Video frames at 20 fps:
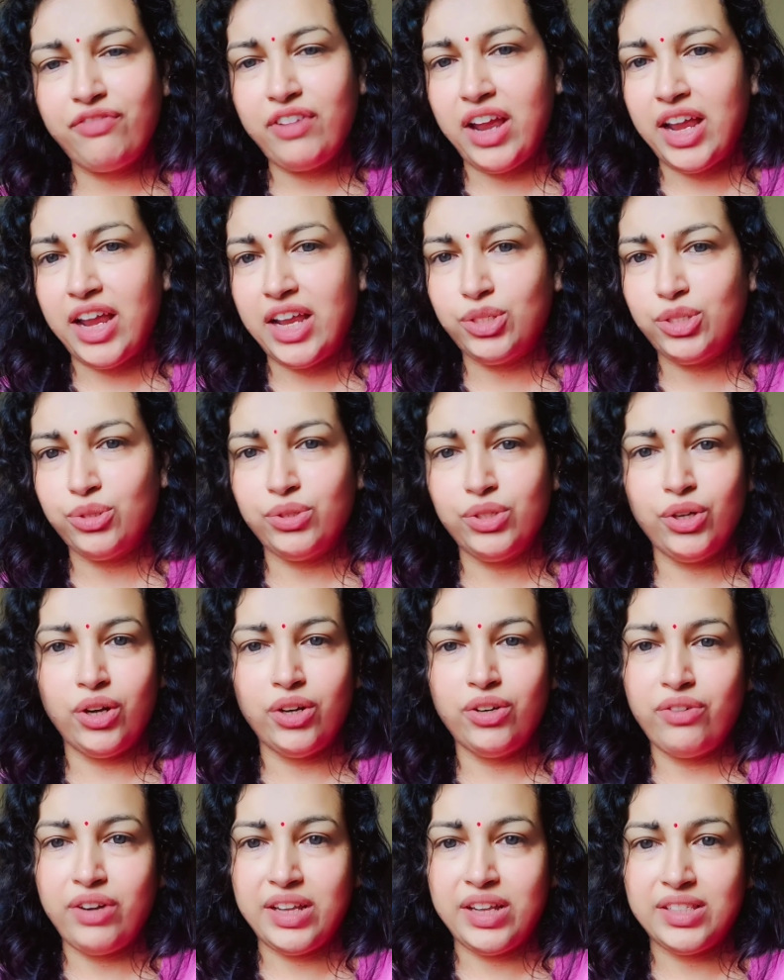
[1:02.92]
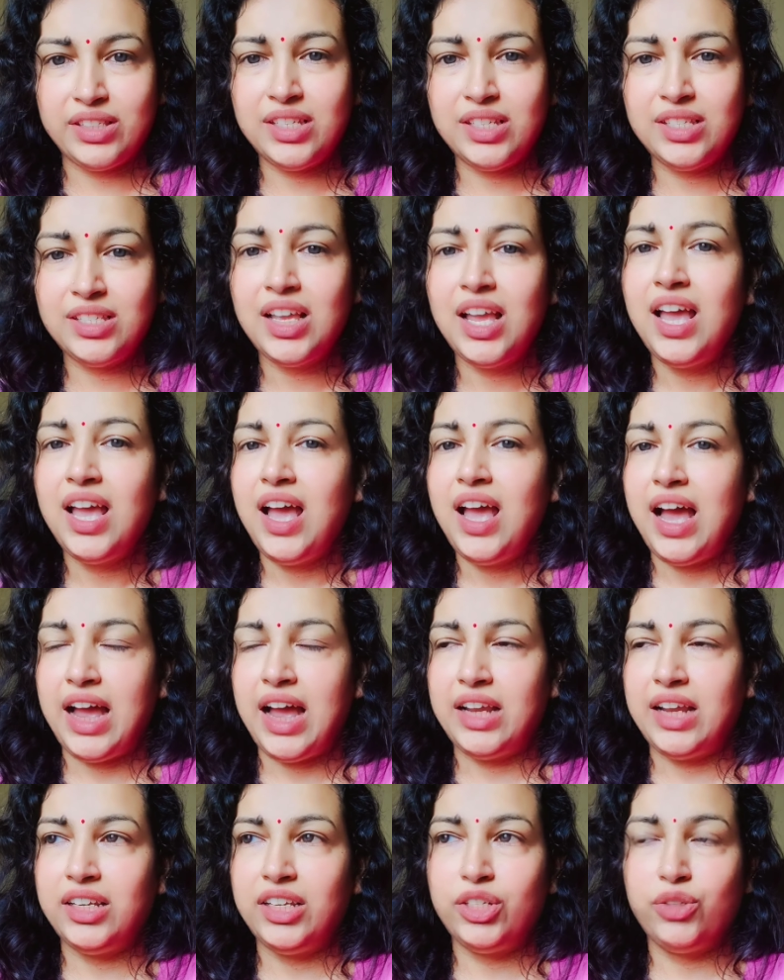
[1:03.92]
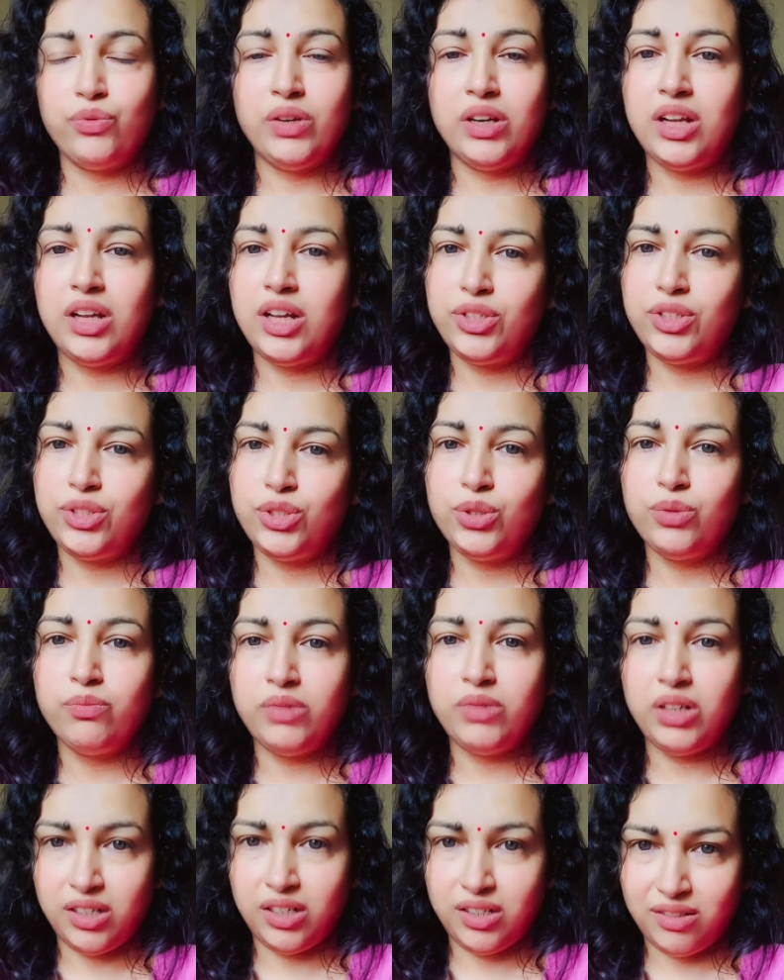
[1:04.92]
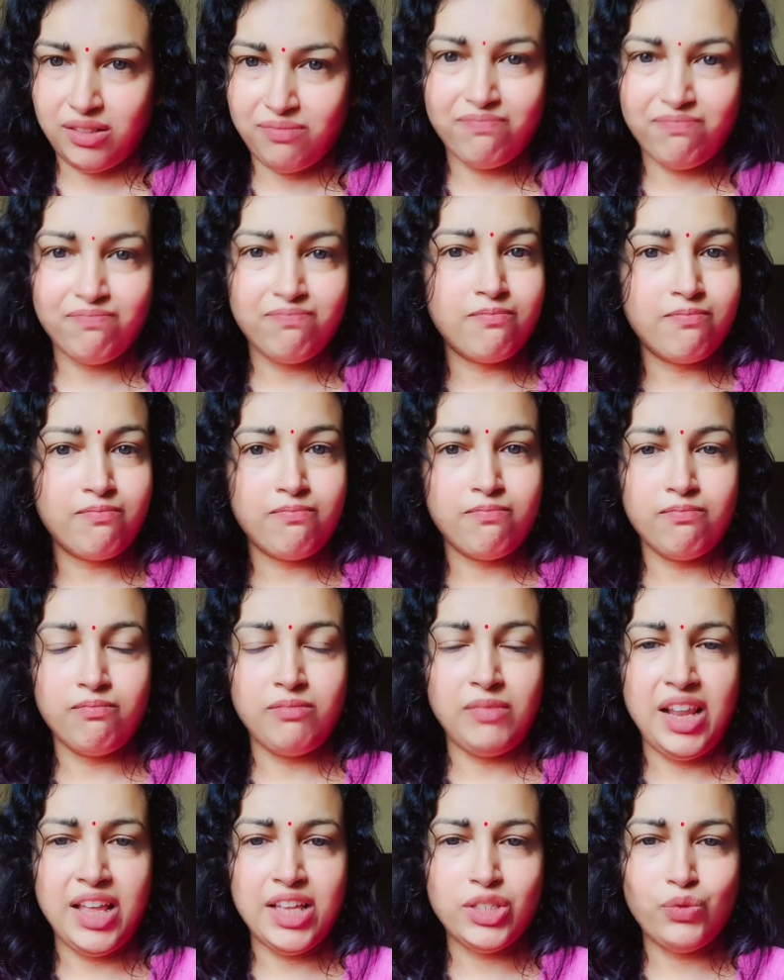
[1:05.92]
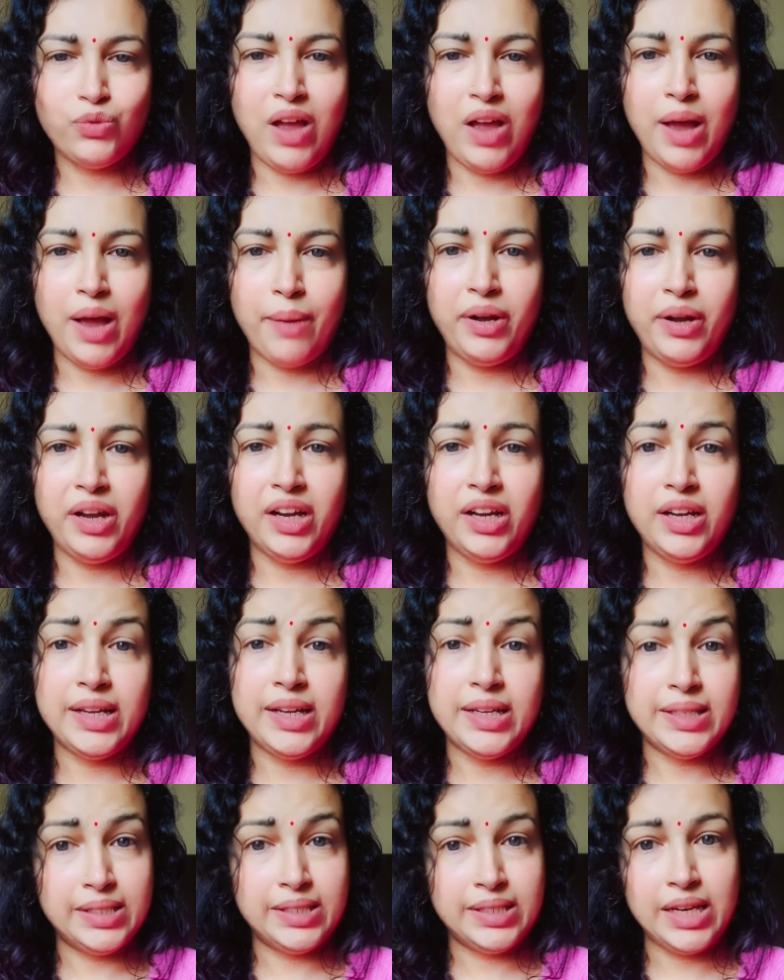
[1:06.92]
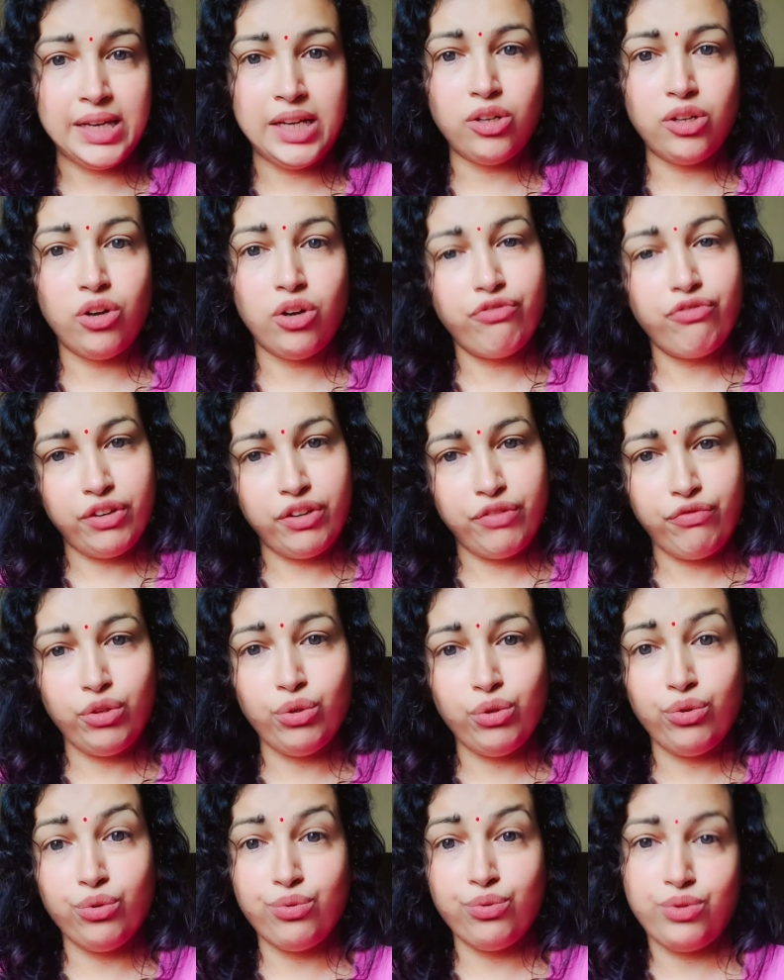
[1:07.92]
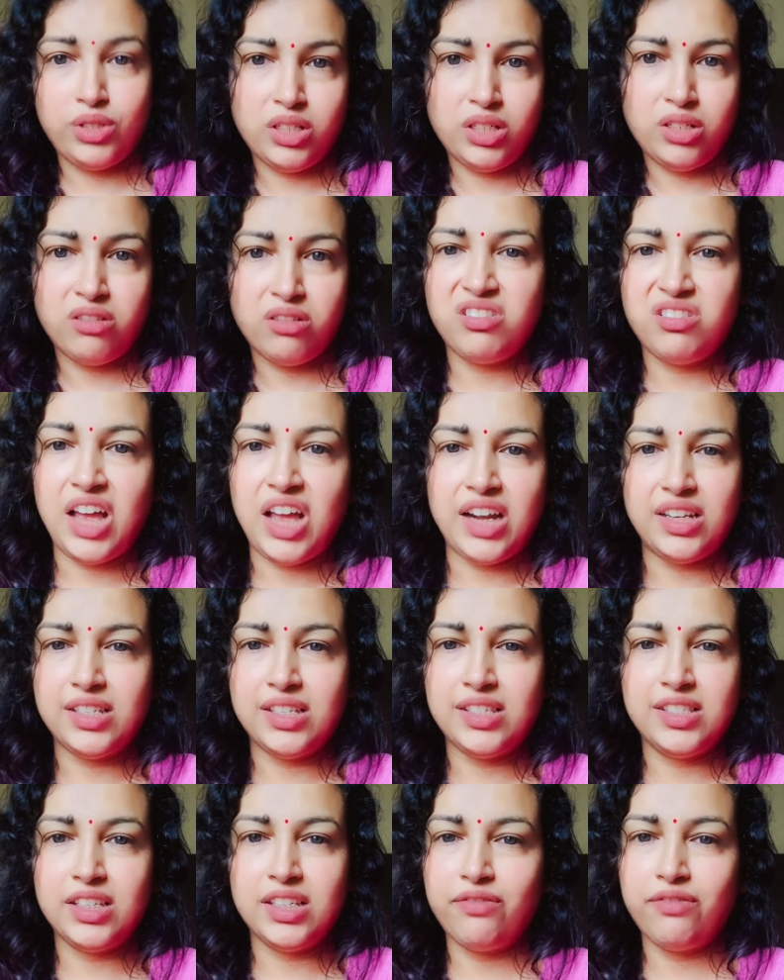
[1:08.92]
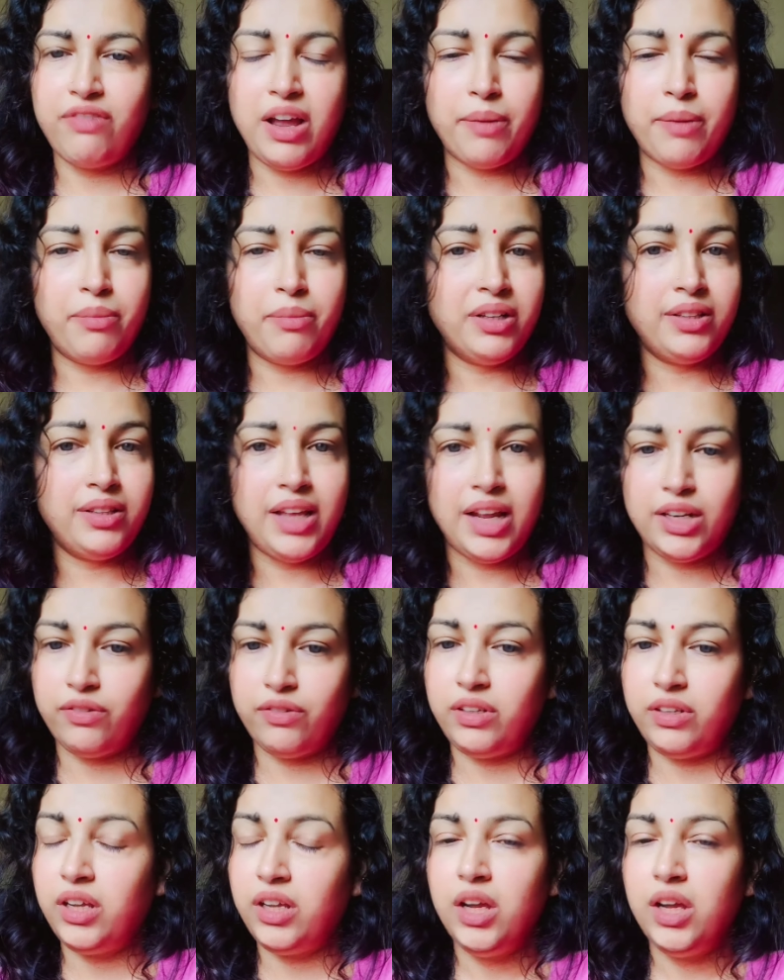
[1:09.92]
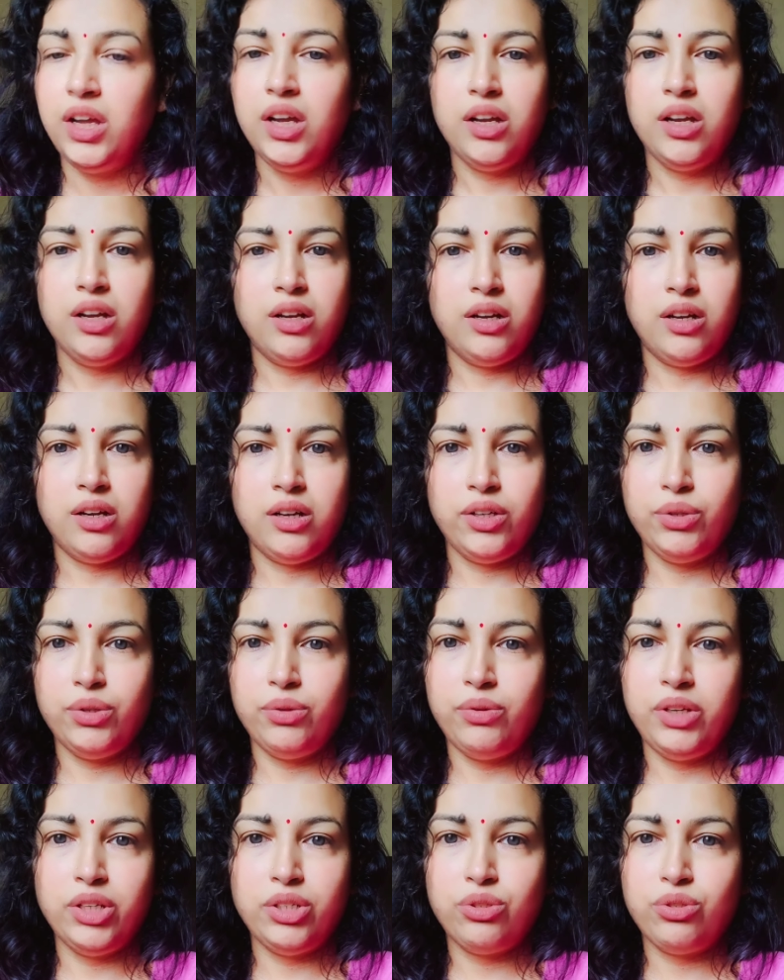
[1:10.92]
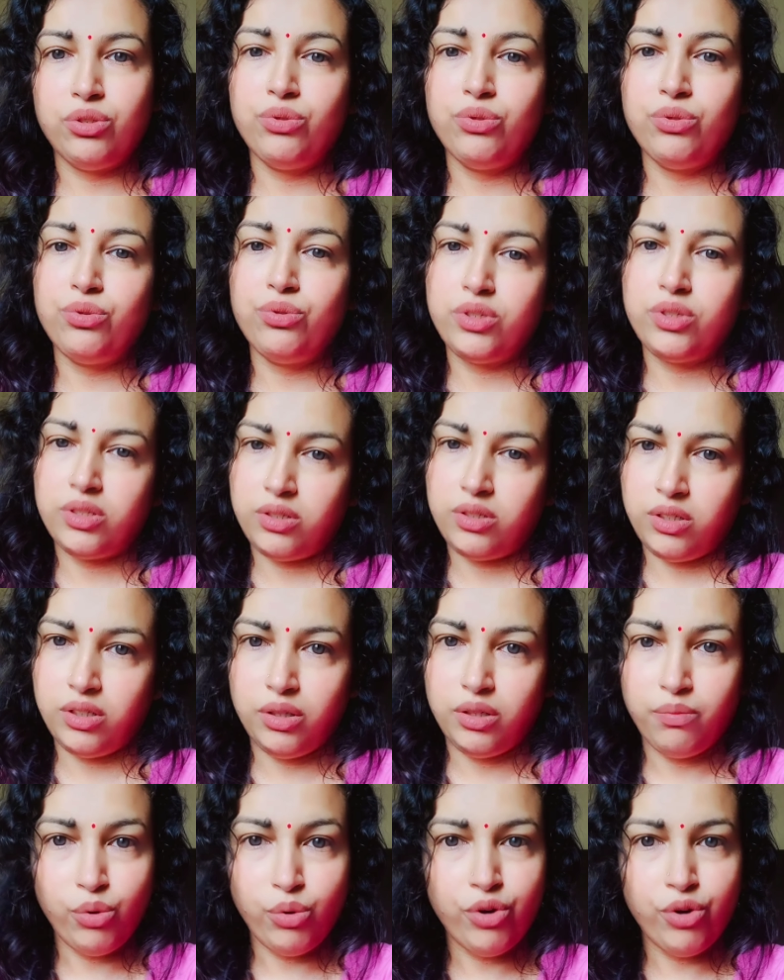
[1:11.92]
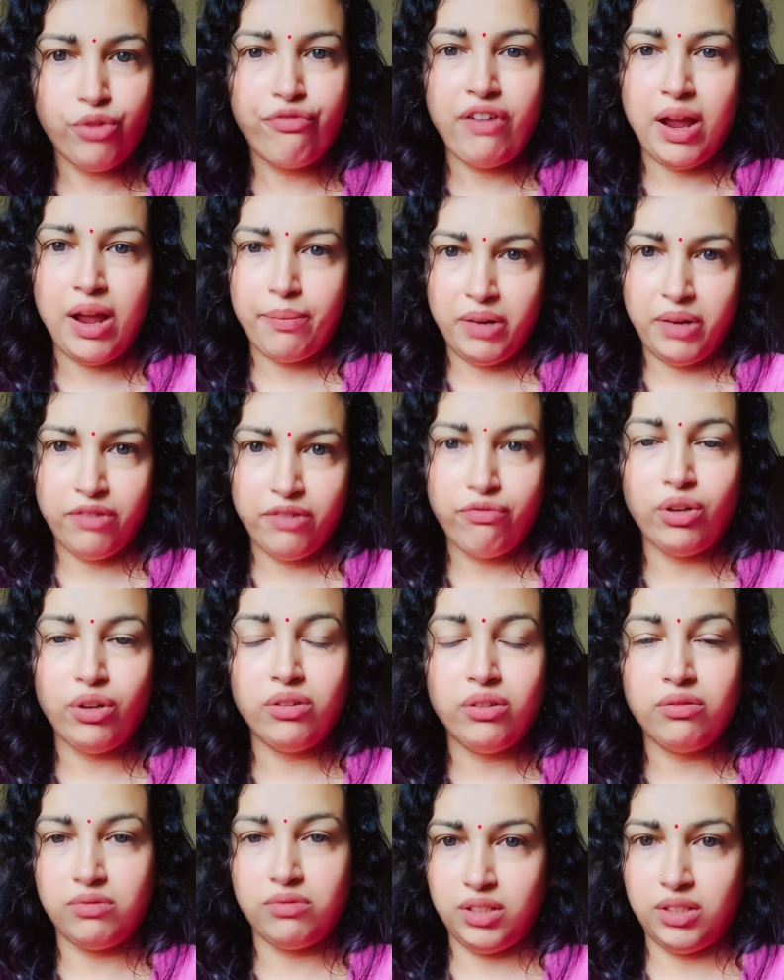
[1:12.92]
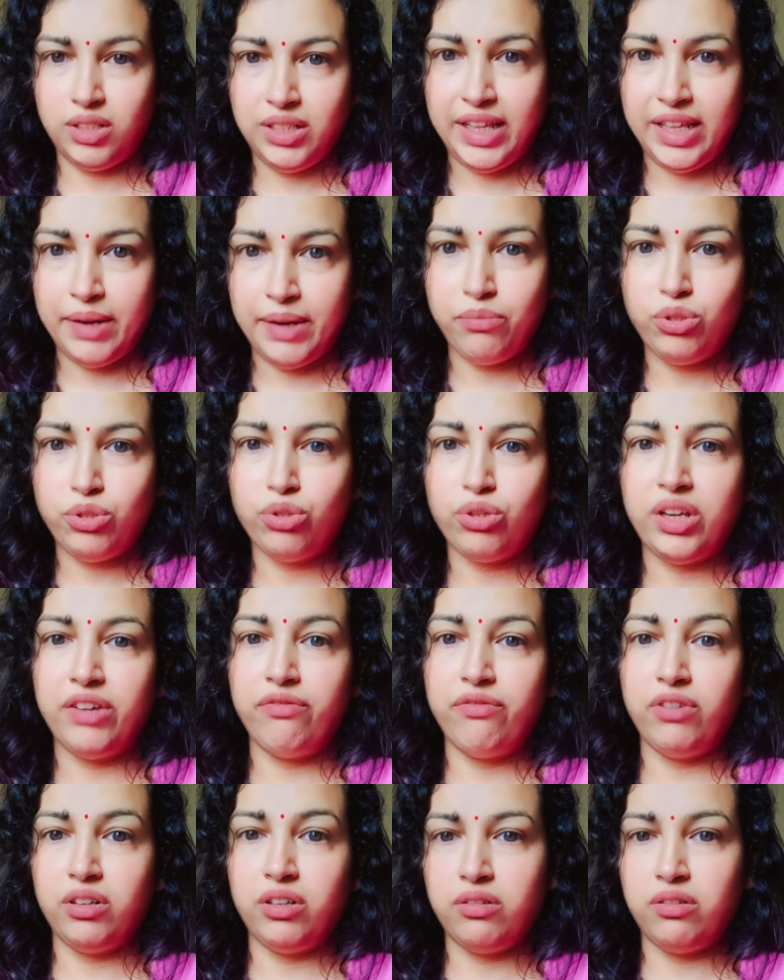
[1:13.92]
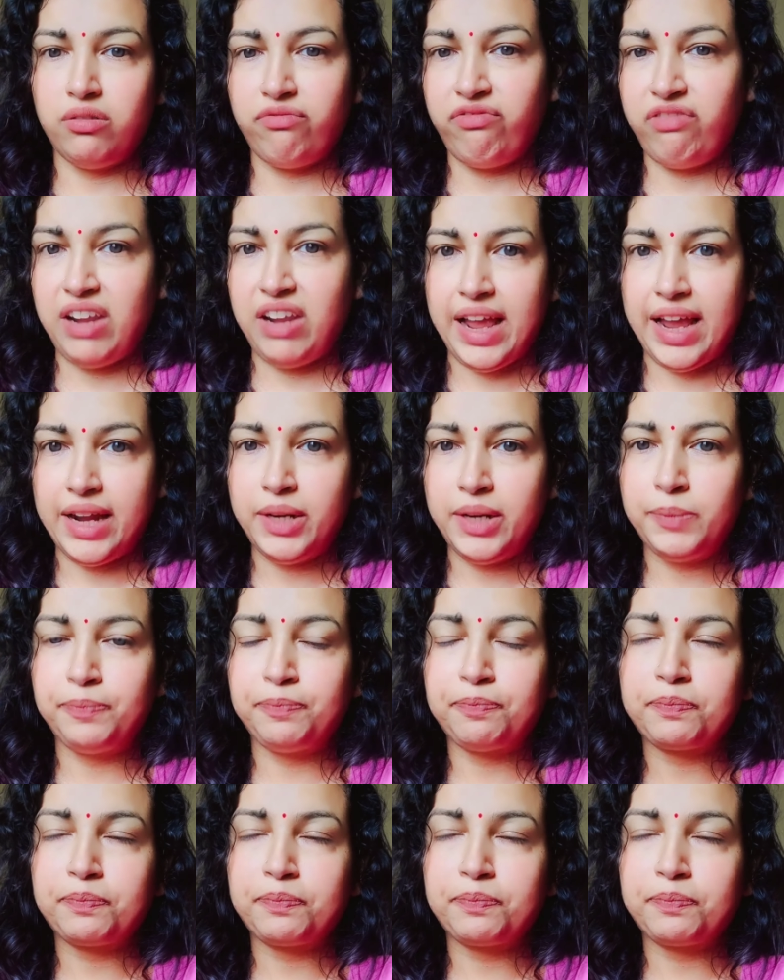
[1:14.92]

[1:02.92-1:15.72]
flair to your dresses, and it will consume less fabric instead of if you use a satin silk fabric that will you need to use more fabric for them to give a flair.